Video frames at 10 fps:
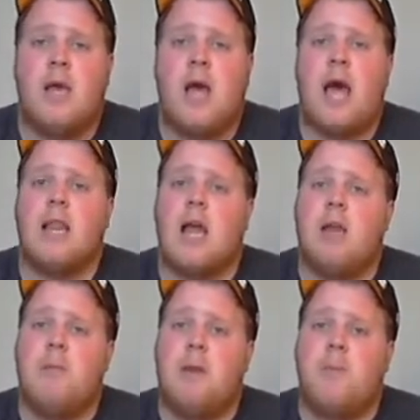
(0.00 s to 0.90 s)
A lot
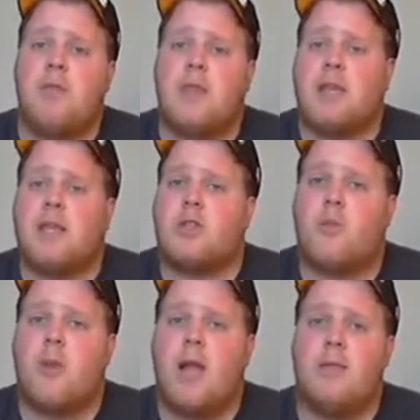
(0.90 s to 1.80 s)
of people think that
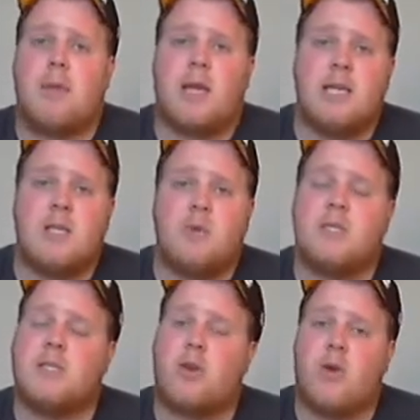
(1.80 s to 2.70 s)
Duran, because he
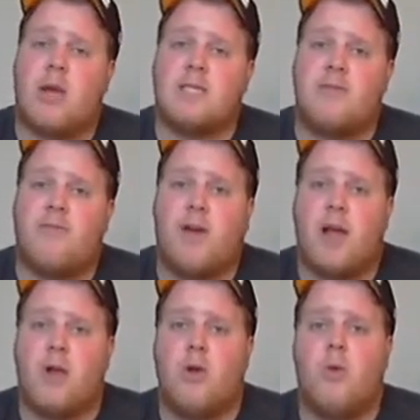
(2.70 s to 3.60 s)
was an aggressive
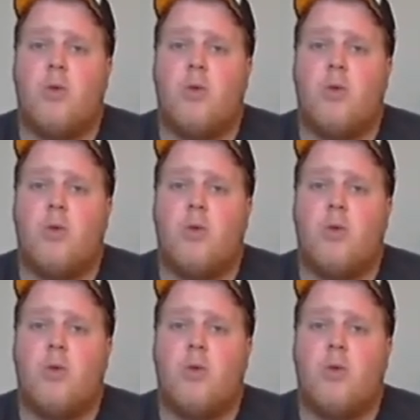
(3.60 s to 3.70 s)
fighter,